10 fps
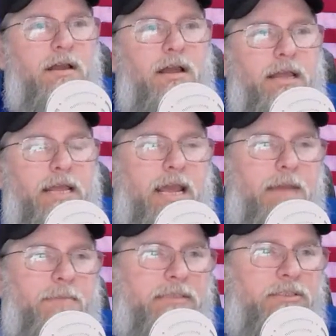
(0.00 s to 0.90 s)
Yeah,
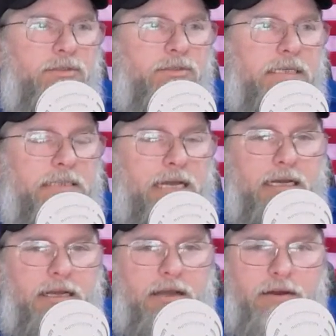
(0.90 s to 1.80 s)
me too. He's got
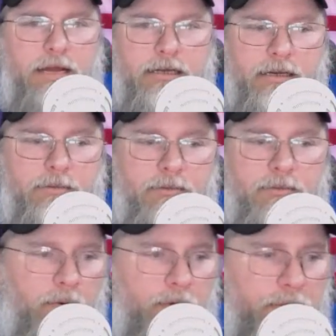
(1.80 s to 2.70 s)
to go down there
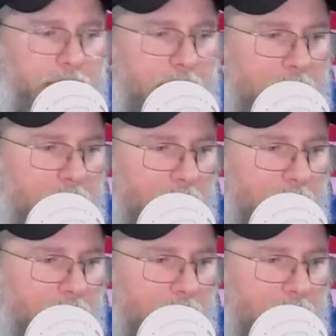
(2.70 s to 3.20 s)
before he's